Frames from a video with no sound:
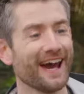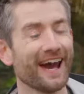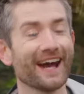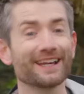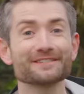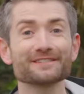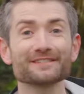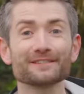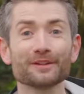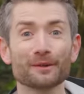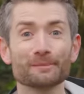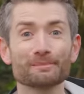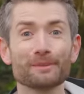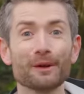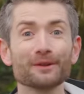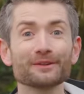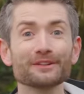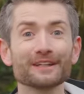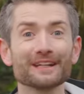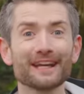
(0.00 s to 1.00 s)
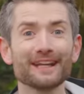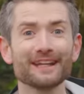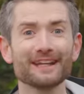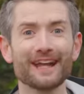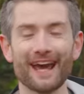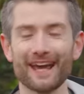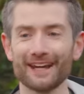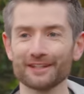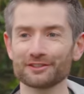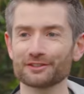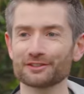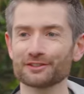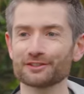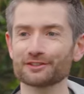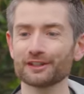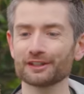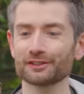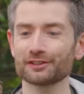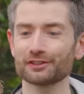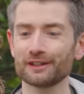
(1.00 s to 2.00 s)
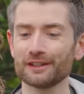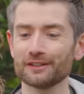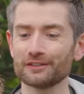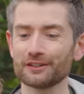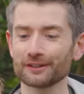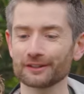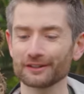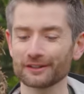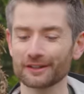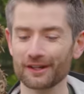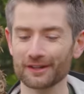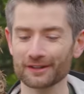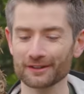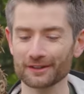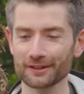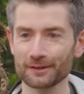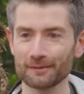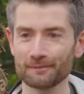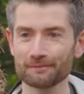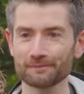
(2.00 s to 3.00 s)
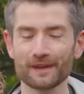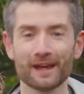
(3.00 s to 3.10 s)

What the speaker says: and start putting in extra structure into your garden